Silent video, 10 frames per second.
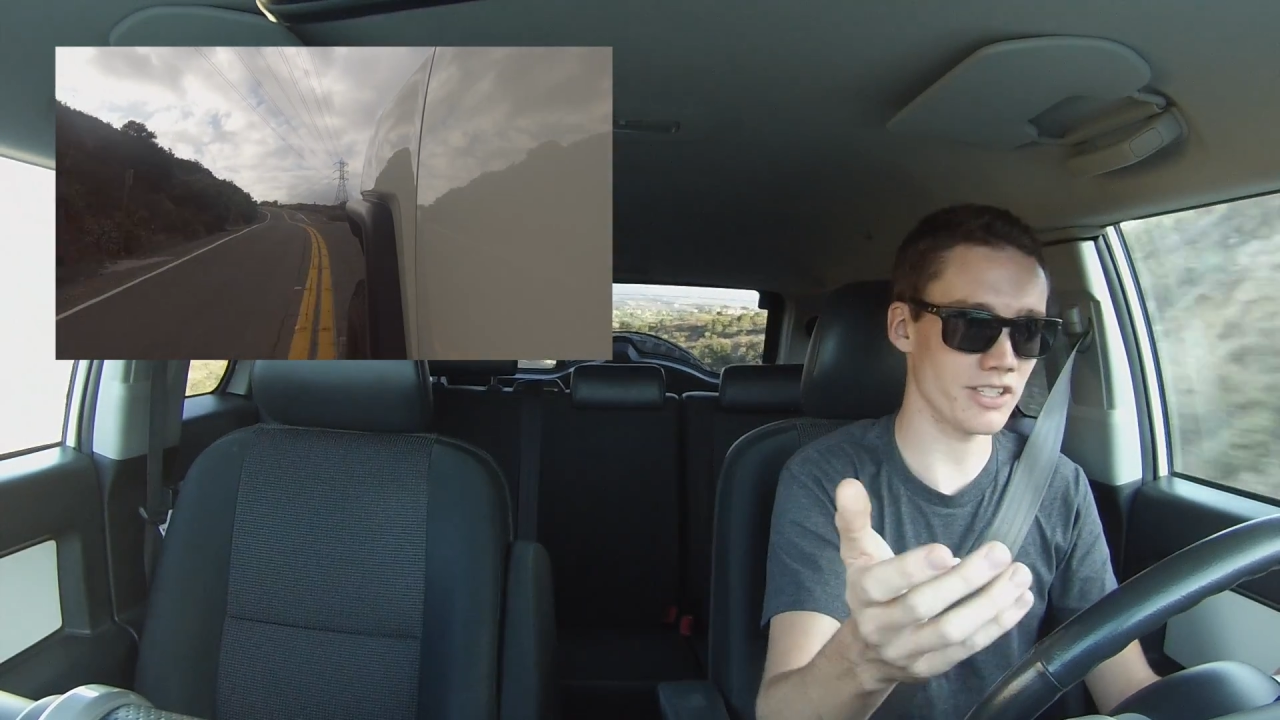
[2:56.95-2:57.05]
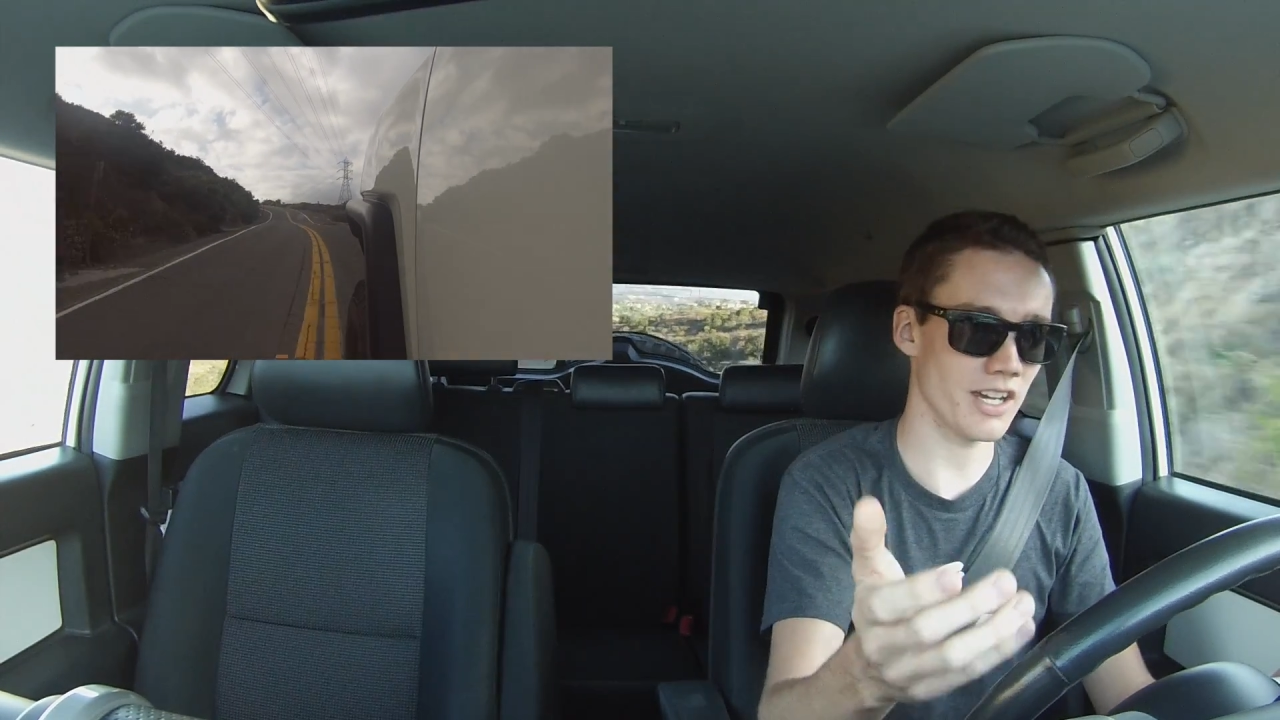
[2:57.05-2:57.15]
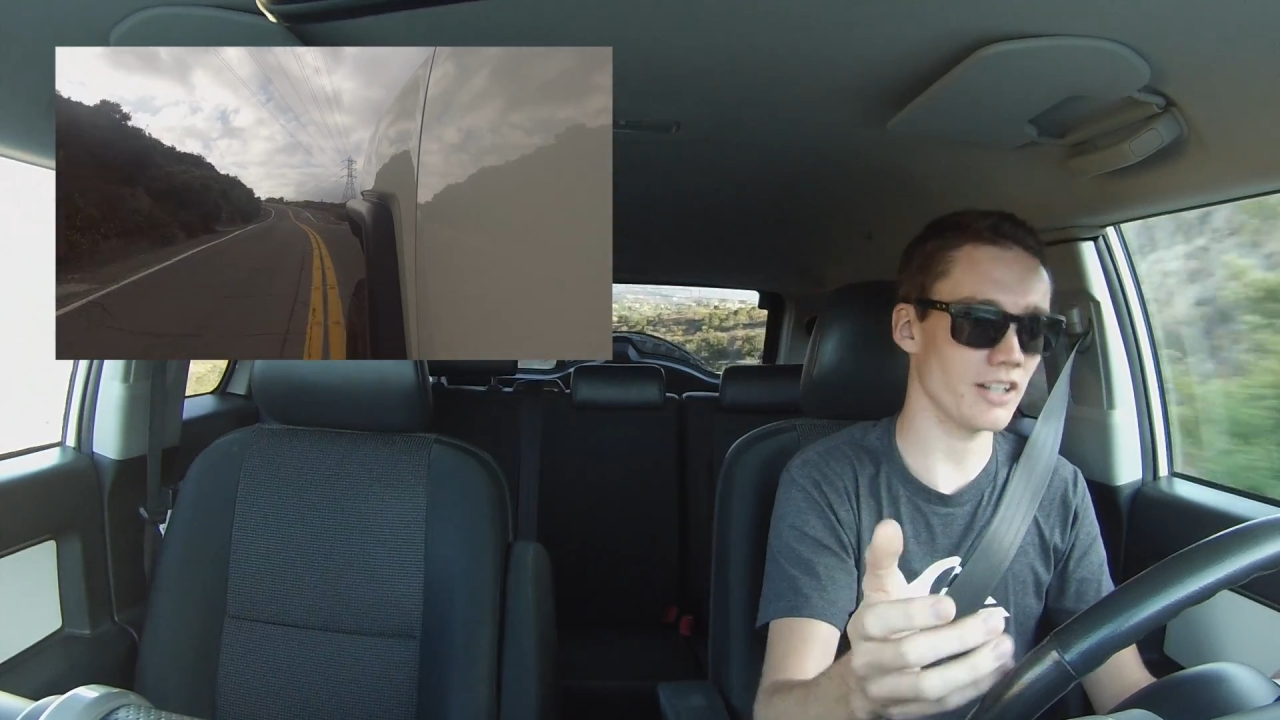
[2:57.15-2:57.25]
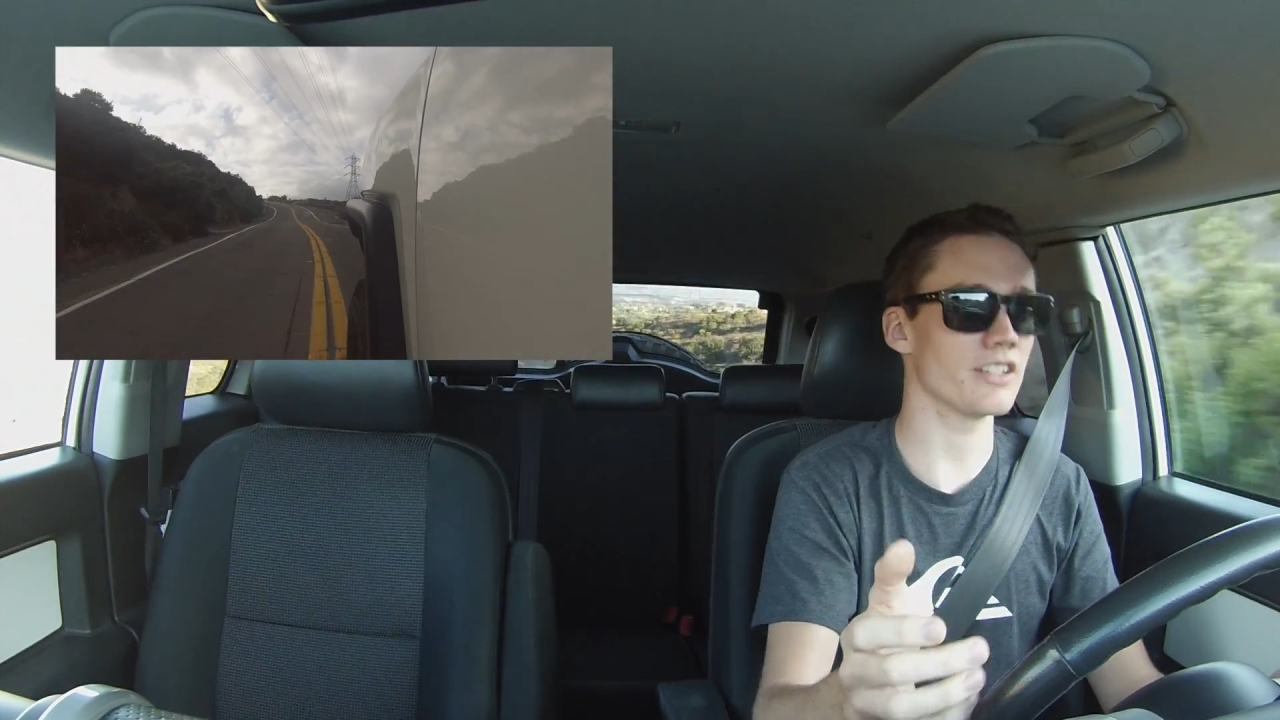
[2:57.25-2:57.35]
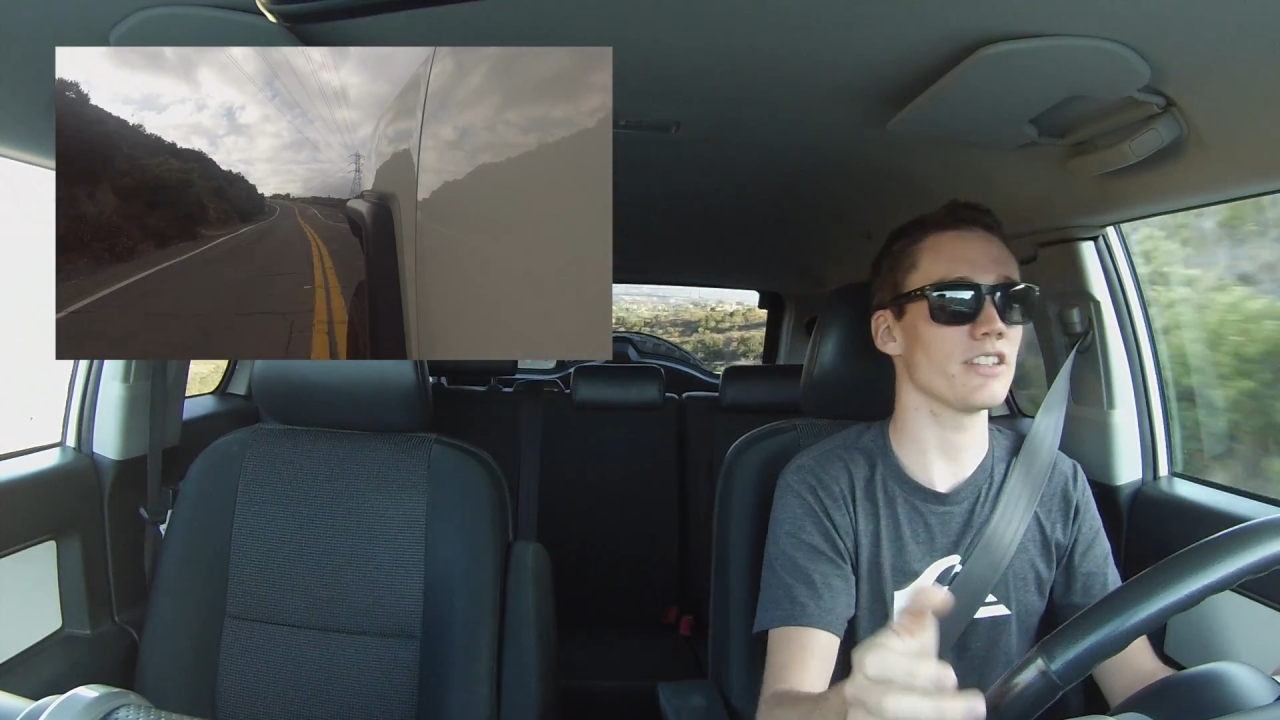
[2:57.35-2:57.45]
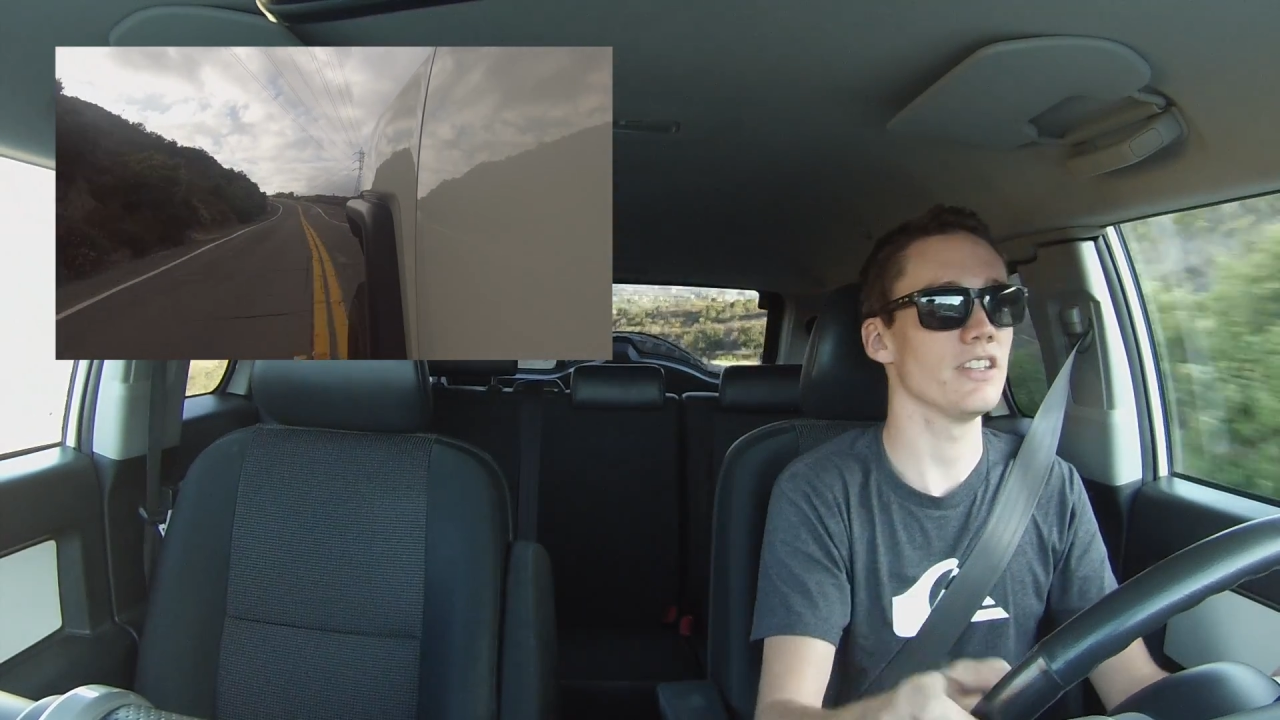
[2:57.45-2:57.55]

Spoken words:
tires.